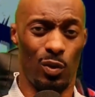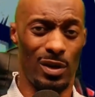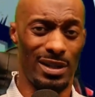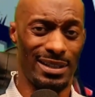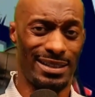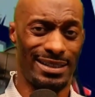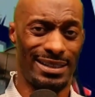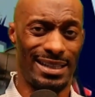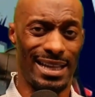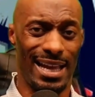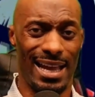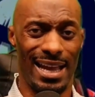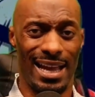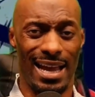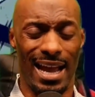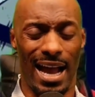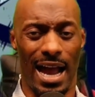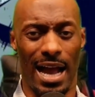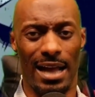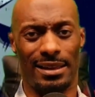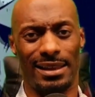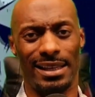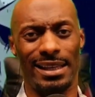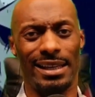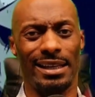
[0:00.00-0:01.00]
with that,
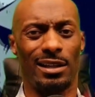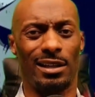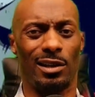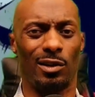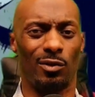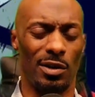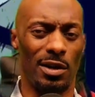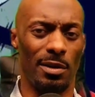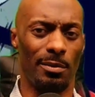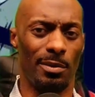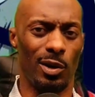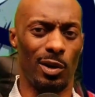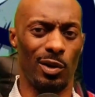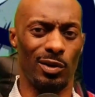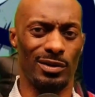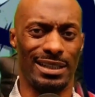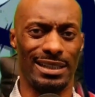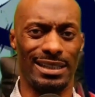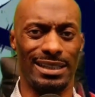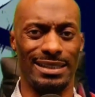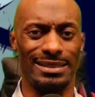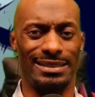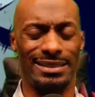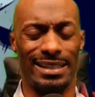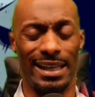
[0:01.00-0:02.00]
I think Gorimbo is
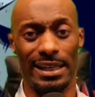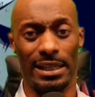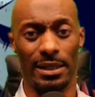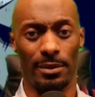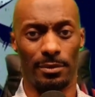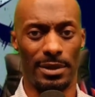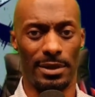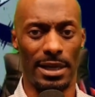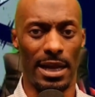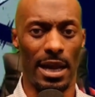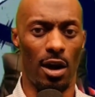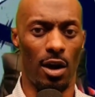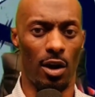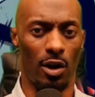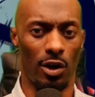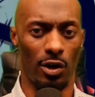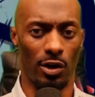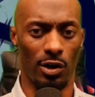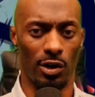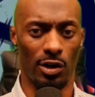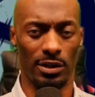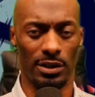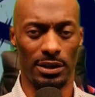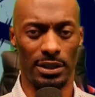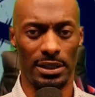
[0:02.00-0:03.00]
going to take him down
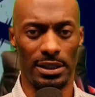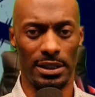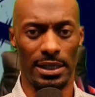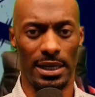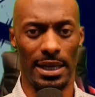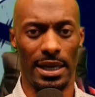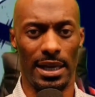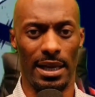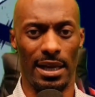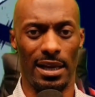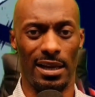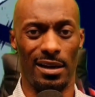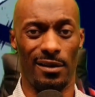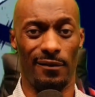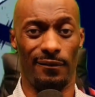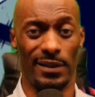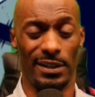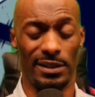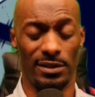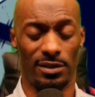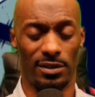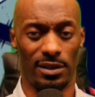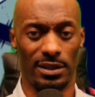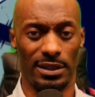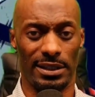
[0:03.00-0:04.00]
early and
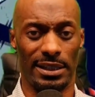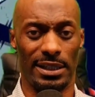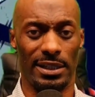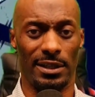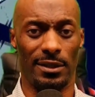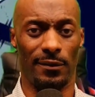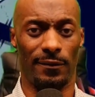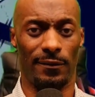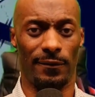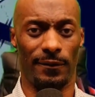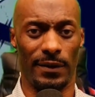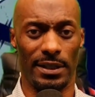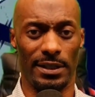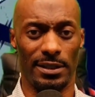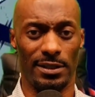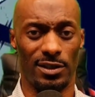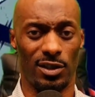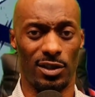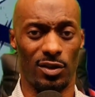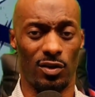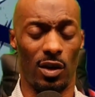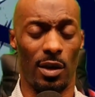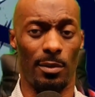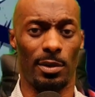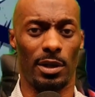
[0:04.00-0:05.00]
eventually get a finish.
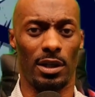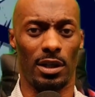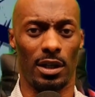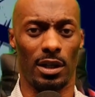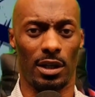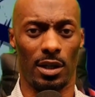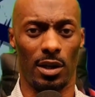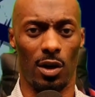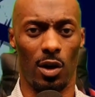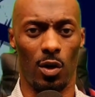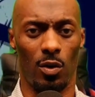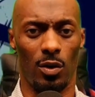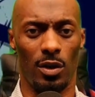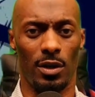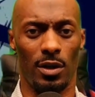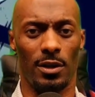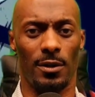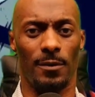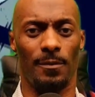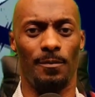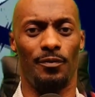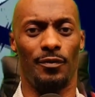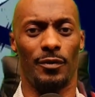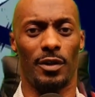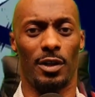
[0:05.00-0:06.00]
So I'm going to go
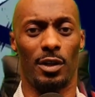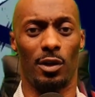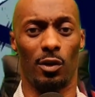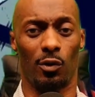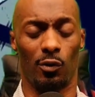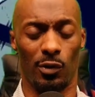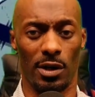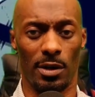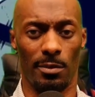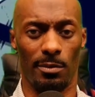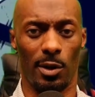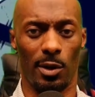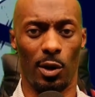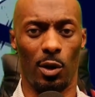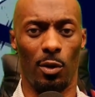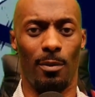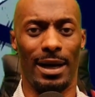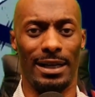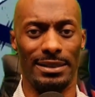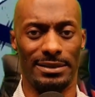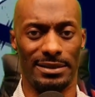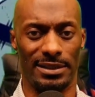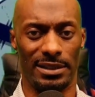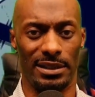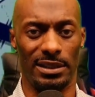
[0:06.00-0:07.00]
with Gorimbo
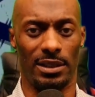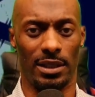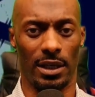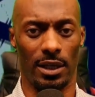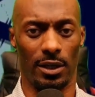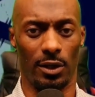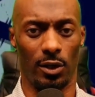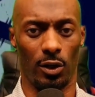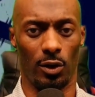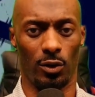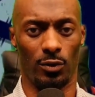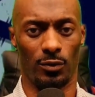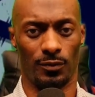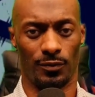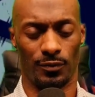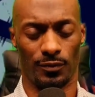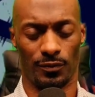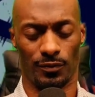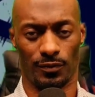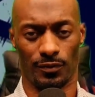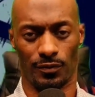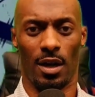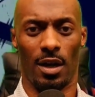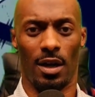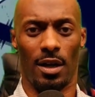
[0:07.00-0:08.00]
by TKO.
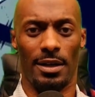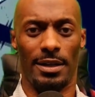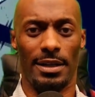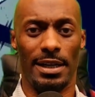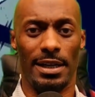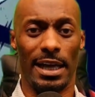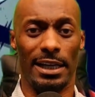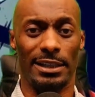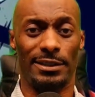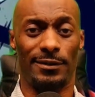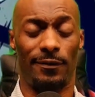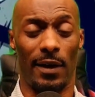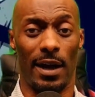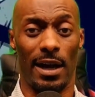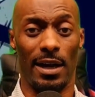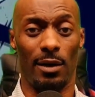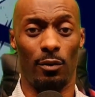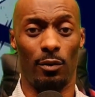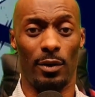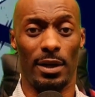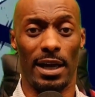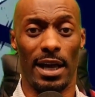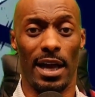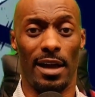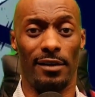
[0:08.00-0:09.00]
Next
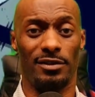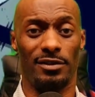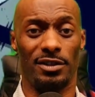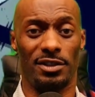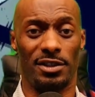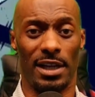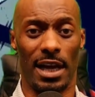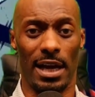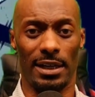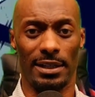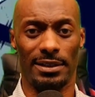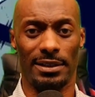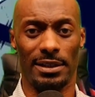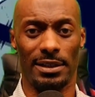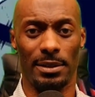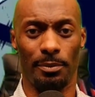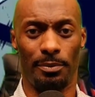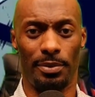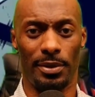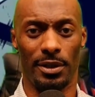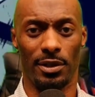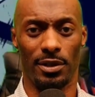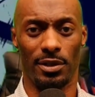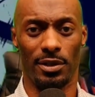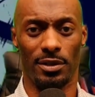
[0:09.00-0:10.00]
fight, we have Jonathan
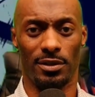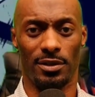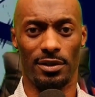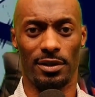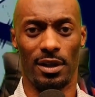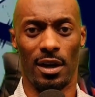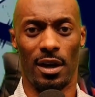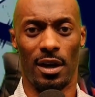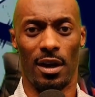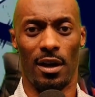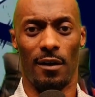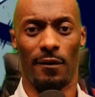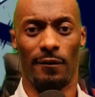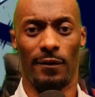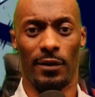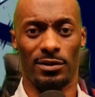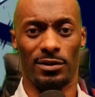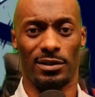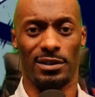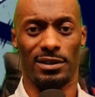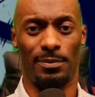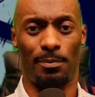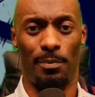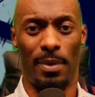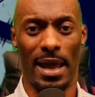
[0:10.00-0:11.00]
Pearce
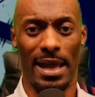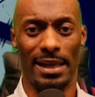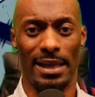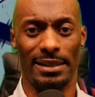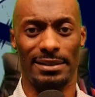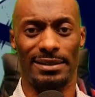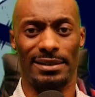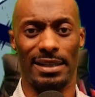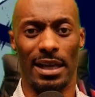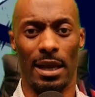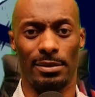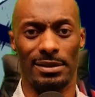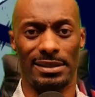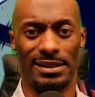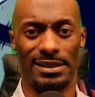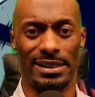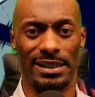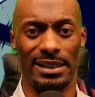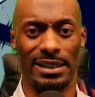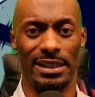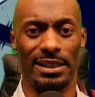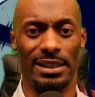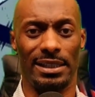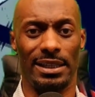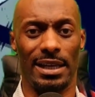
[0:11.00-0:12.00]
versus Pat
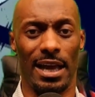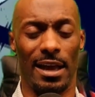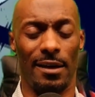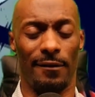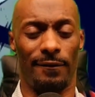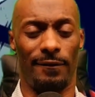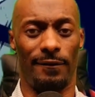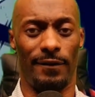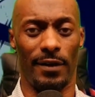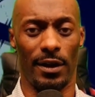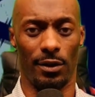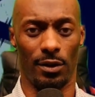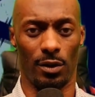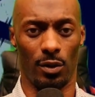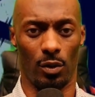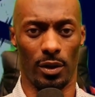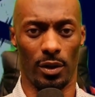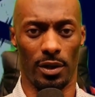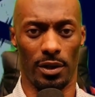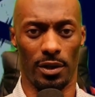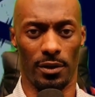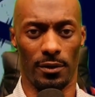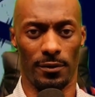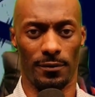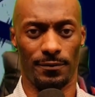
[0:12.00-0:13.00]
Sabatini at
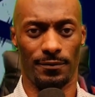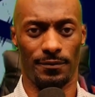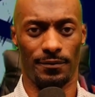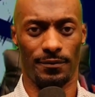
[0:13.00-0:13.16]
featherweight.